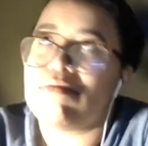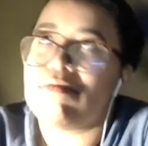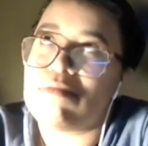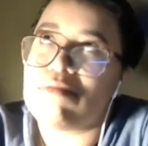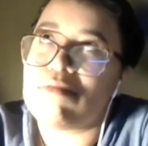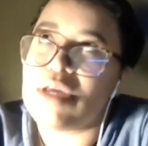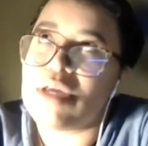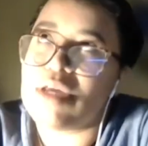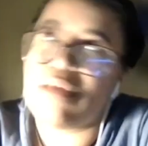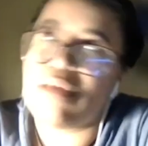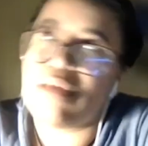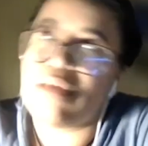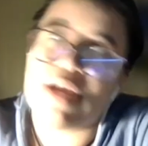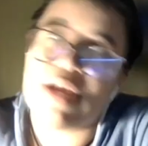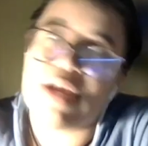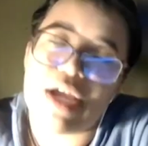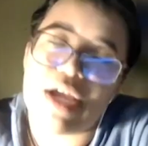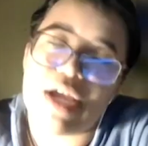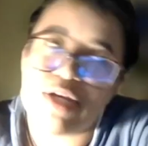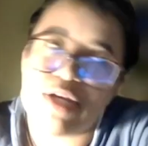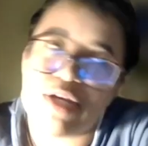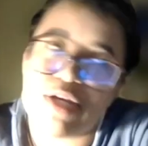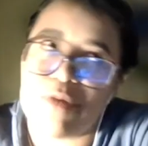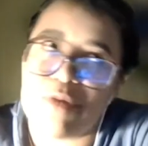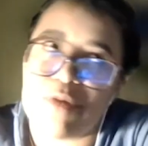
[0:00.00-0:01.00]
thinking about it. I
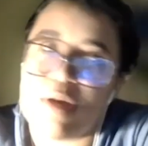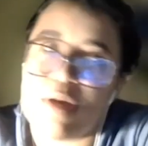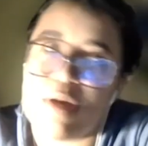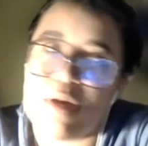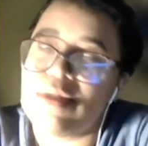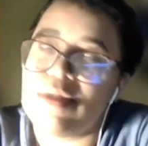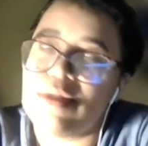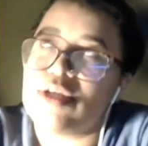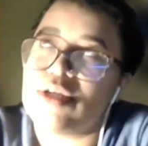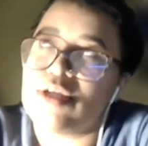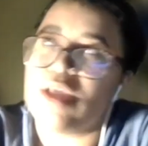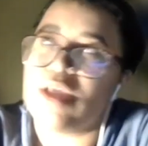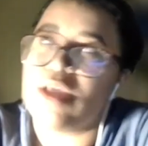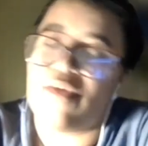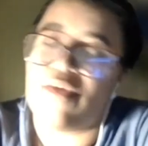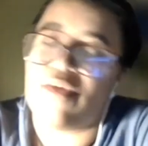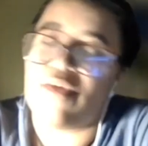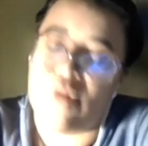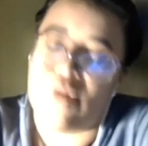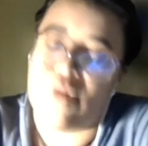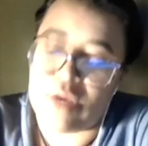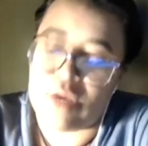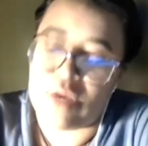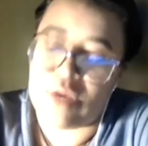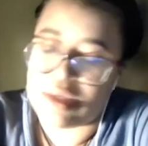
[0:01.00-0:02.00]
should probably just like
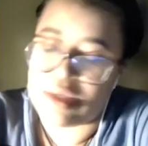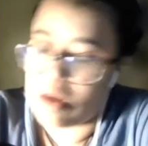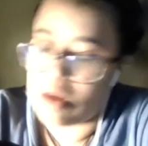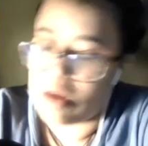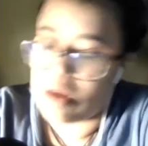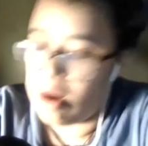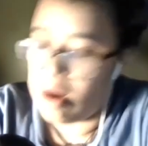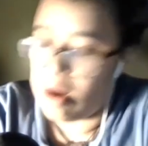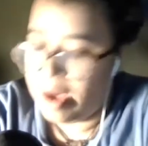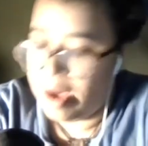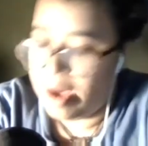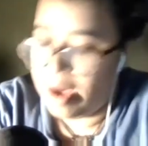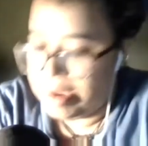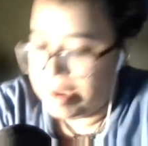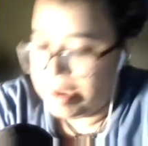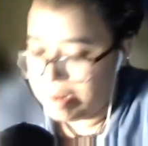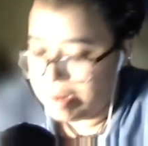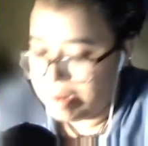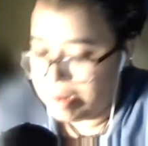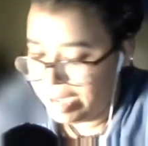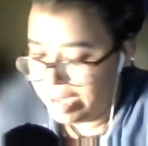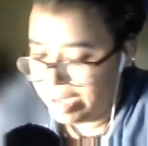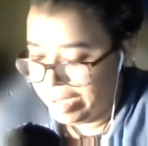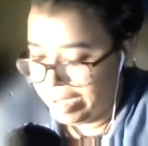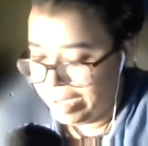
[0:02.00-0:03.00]
focus on
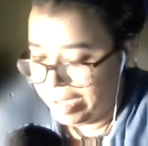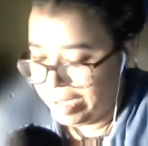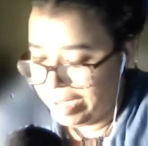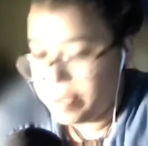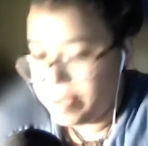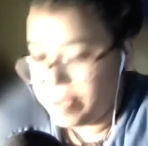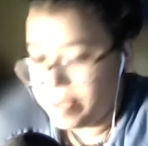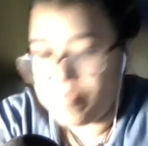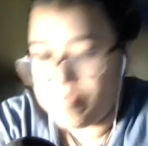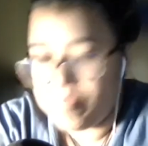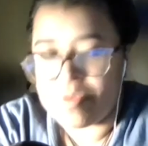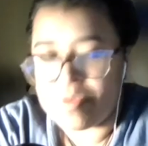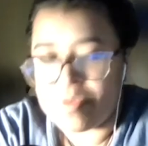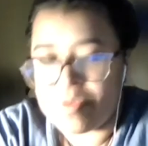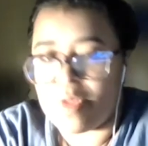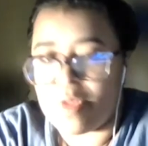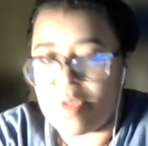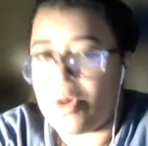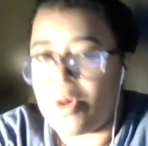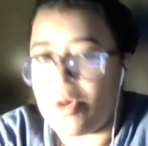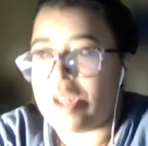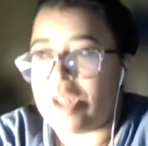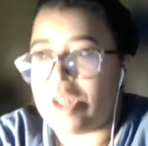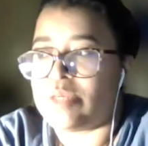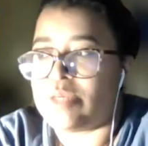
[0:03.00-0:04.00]
like the
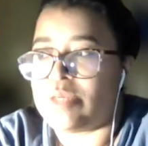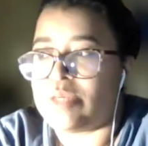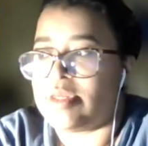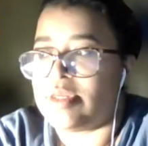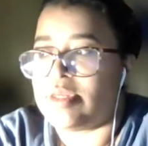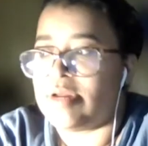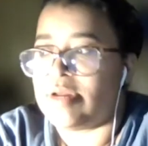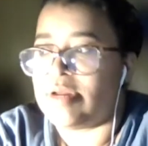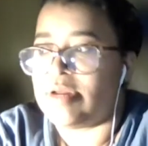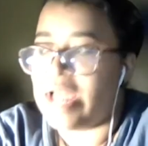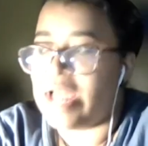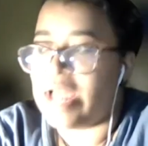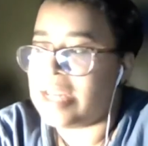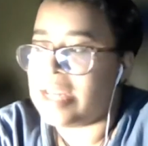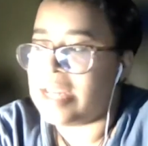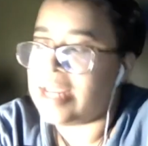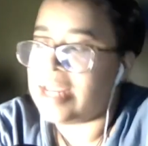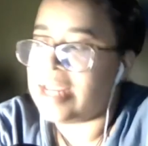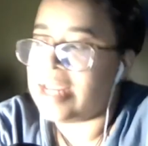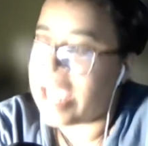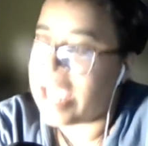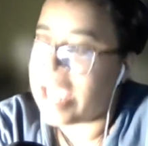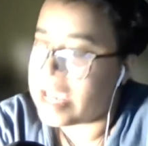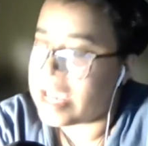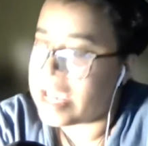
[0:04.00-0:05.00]
parts where they're not in
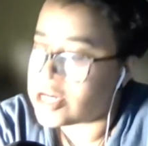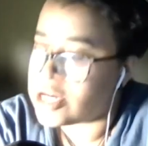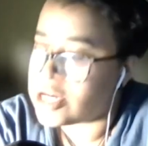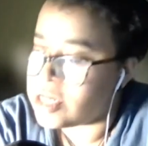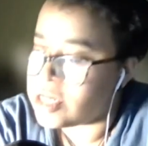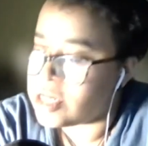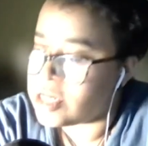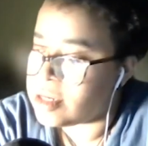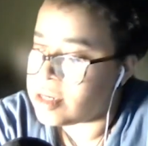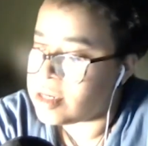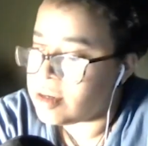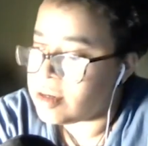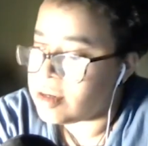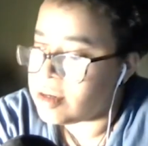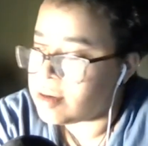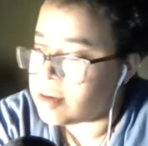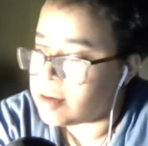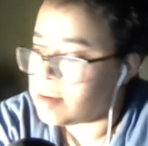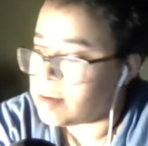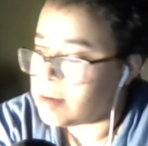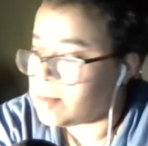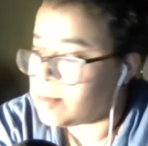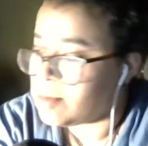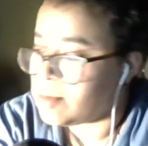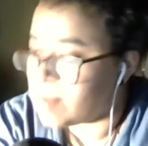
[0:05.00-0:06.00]
action,
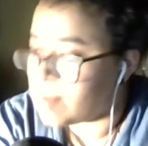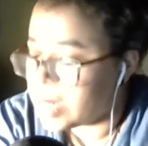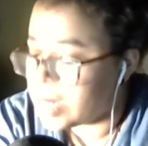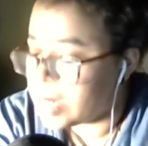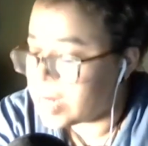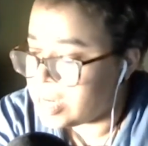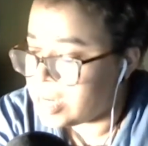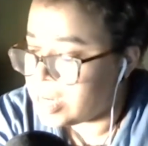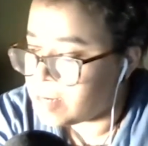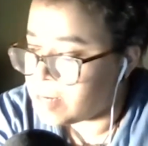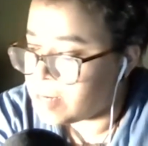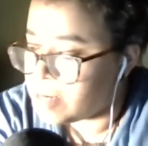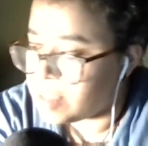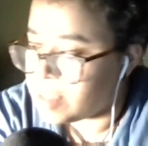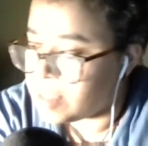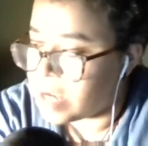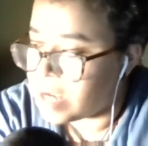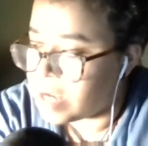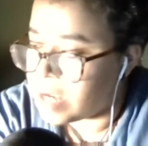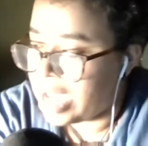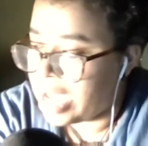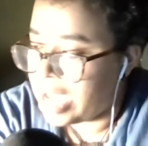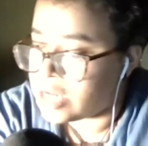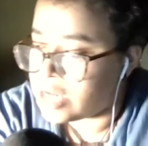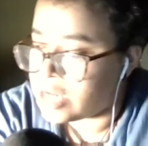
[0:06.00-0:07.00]
right? When they're
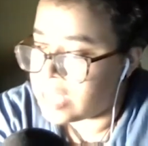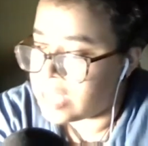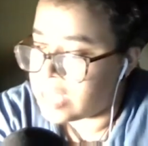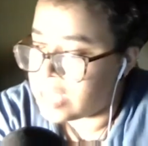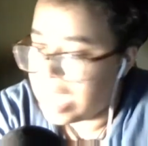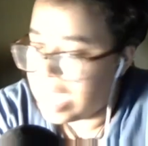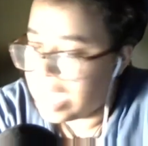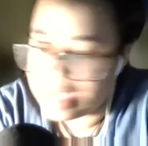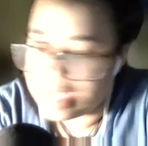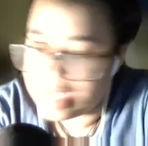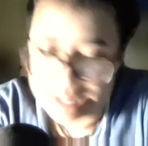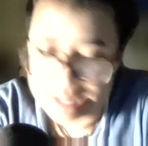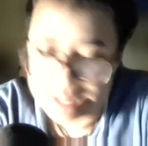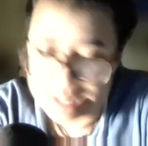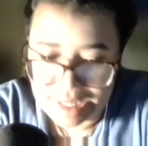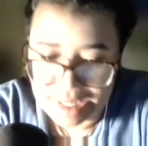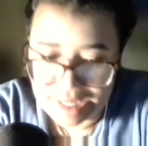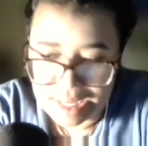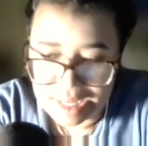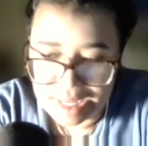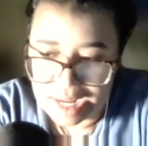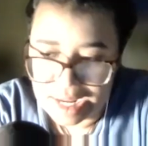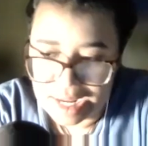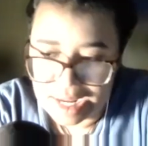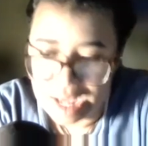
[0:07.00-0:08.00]
actually acting
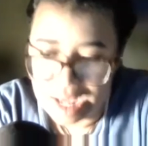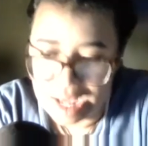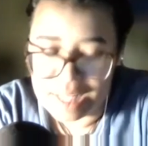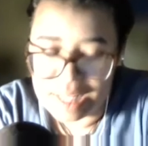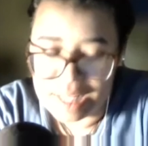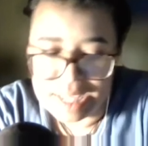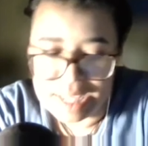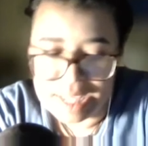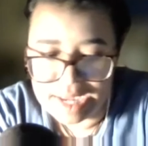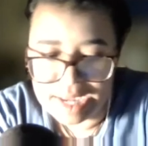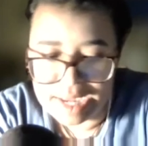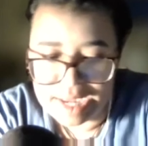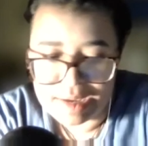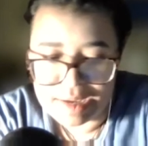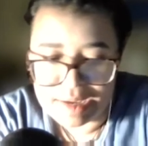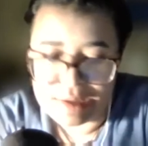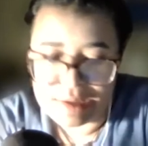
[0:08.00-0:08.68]
and not like